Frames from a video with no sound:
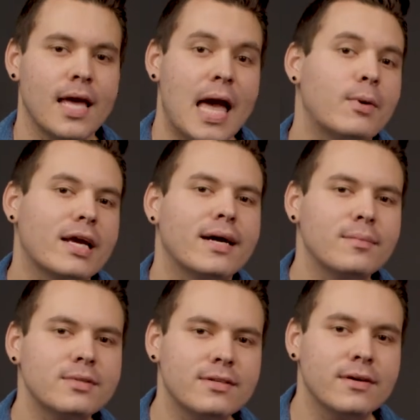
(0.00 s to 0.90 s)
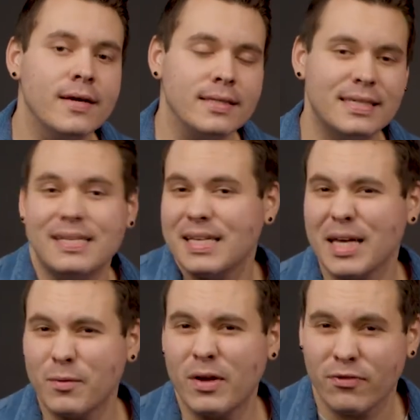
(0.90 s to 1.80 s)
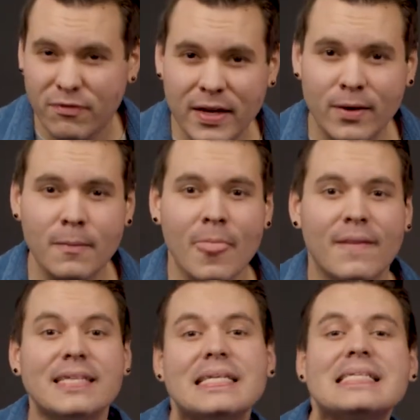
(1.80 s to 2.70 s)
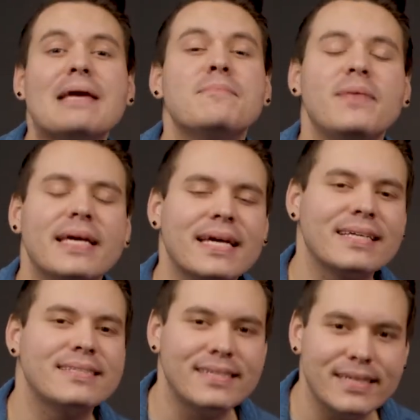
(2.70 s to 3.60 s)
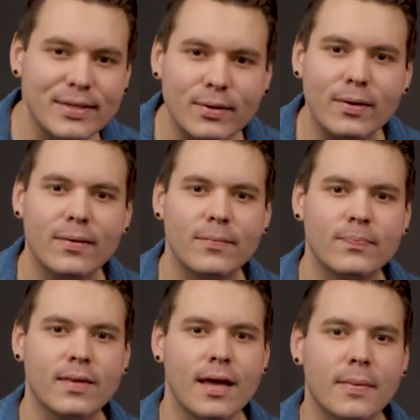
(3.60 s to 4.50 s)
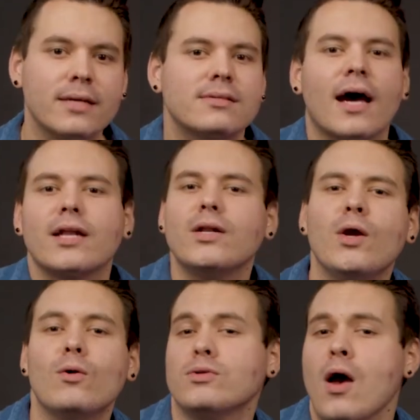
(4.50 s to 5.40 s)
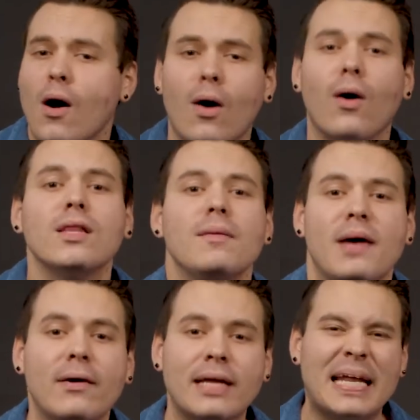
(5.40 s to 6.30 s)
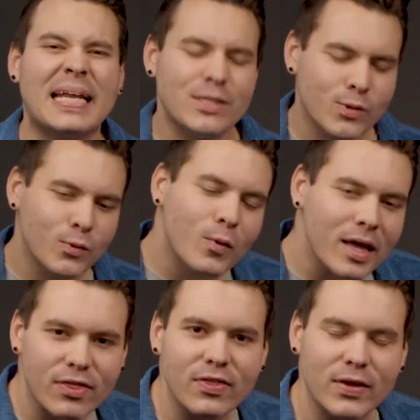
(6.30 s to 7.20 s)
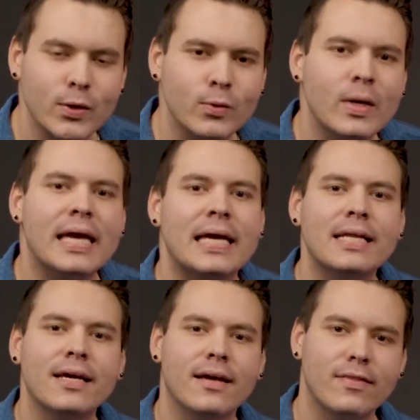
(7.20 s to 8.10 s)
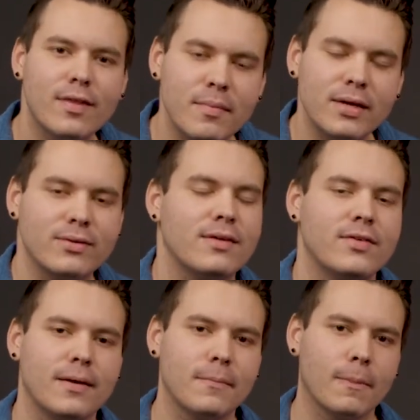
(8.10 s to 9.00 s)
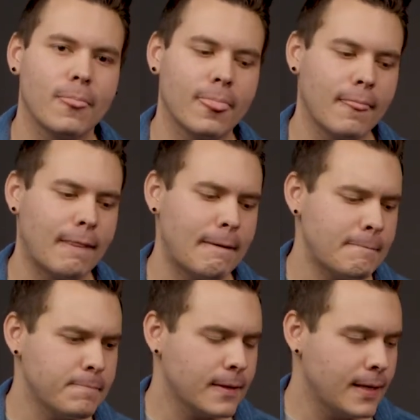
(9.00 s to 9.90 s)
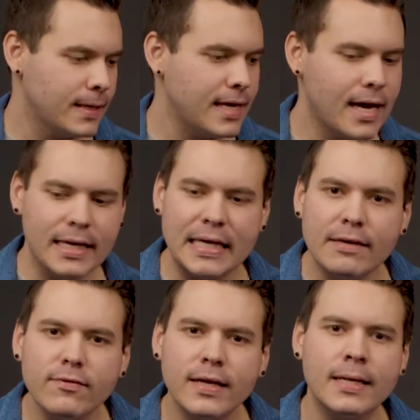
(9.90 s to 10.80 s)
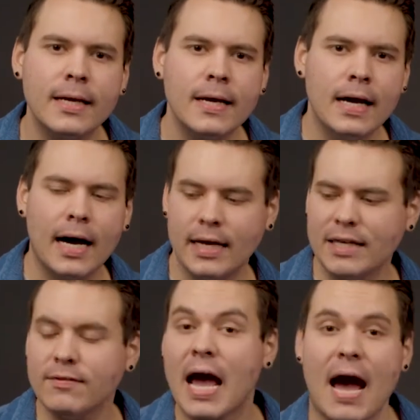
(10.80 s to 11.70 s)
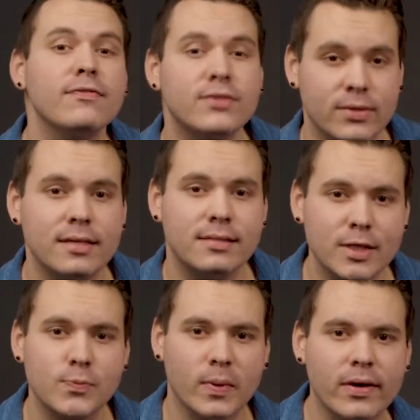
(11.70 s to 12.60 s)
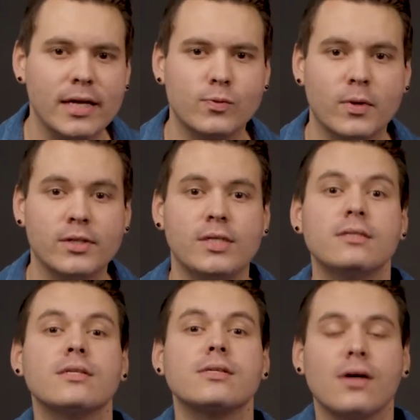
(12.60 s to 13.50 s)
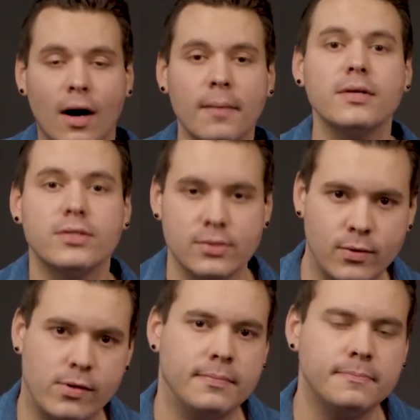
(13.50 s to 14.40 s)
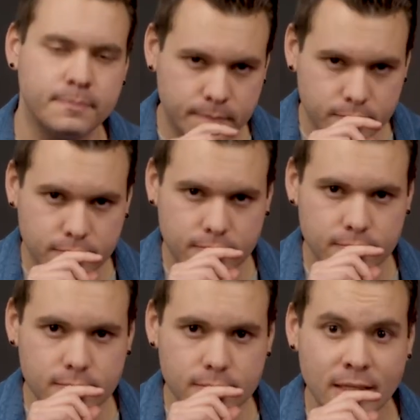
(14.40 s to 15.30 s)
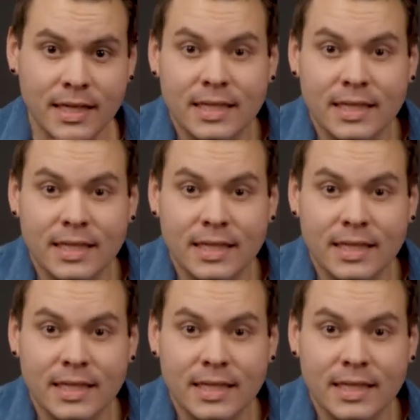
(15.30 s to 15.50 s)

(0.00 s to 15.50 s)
And when it comes to dealing with fear, this is a big deal because God knows all about it and he's with you in the middle of it. Yet even after this experience where Jesus calmed the storm, the